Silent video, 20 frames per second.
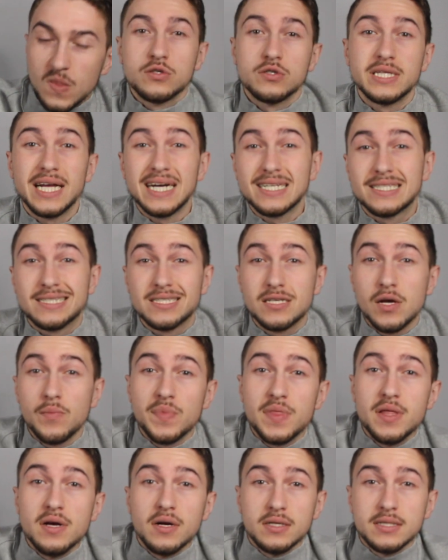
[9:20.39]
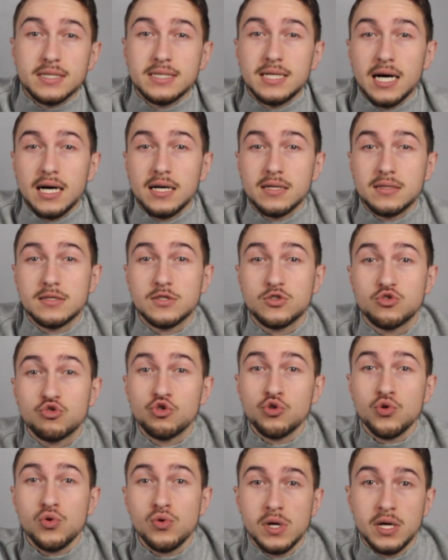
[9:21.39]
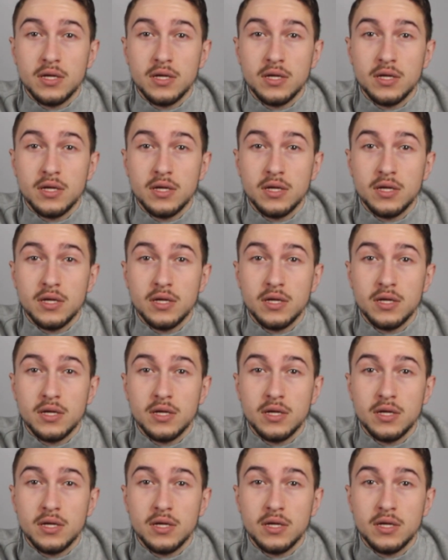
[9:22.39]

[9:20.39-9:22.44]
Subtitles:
So that's something that's true.